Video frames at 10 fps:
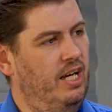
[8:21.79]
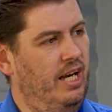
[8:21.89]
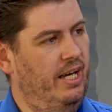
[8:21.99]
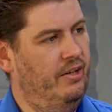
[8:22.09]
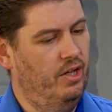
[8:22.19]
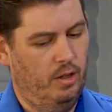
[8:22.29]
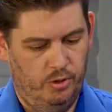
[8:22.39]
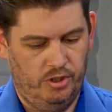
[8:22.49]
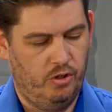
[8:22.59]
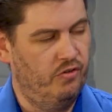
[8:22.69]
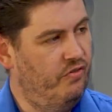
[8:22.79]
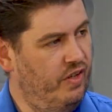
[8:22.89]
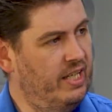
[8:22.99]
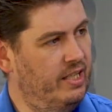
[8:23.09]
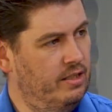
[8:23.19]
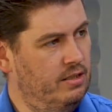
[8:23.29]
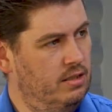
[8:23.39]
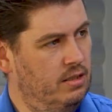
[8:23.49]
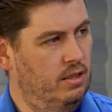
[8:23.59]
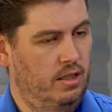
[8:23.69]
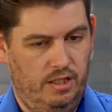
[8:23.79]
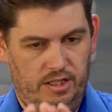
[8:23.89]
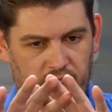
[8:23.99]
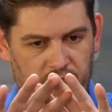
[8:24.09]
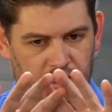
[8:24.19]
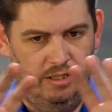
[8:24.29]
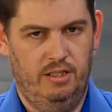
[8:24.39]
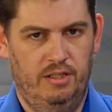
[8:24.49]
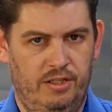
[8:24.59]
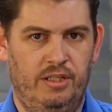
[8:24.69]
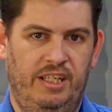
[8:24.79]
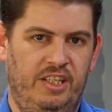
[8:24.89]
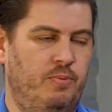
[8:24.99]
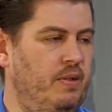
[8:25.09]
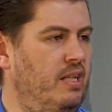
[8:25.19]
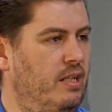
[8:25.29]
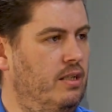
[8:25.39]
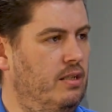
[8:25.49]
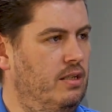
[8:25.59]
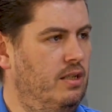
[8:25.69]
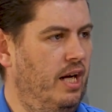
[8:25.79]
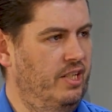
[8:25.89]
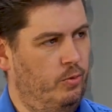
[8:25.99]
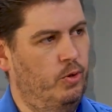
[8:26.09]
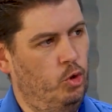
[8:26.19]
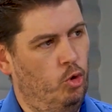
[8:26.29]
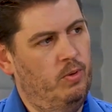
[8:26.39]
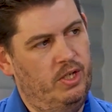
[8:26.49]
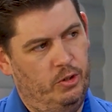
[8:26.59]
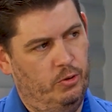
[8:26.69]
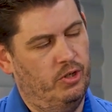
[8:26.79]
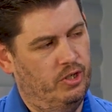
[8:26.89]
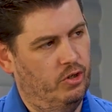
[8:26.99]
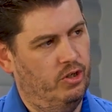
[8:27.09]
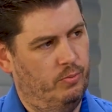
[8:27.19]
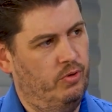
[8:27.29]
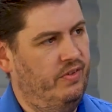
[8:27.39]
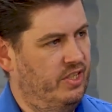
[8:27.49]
and I would configure the DSP as I would normally do on a previous.